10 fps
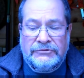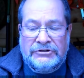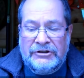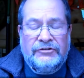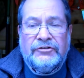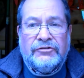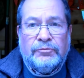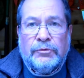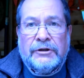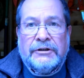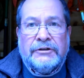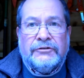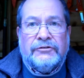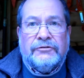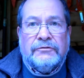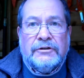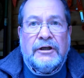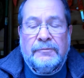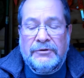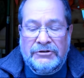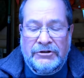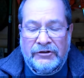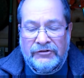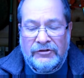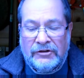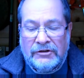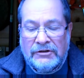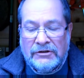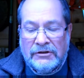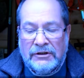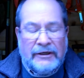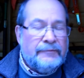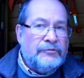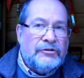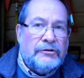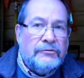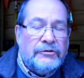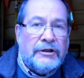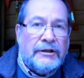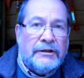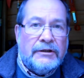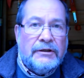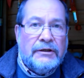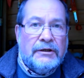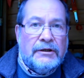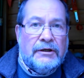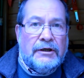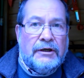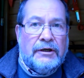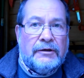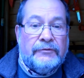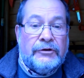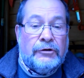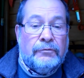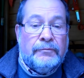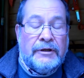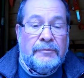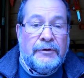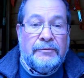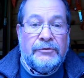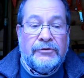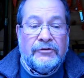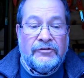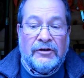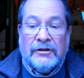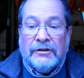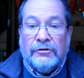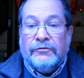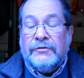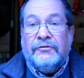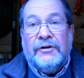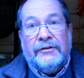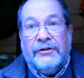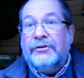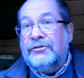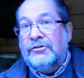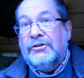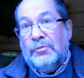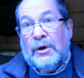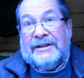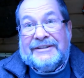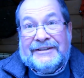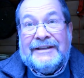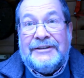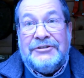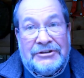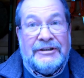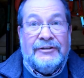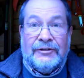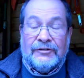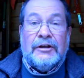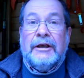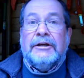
Jesus' words can be trusted absolutely. There are not many people you can say that of. In fact, there is only one, and that is Jesus.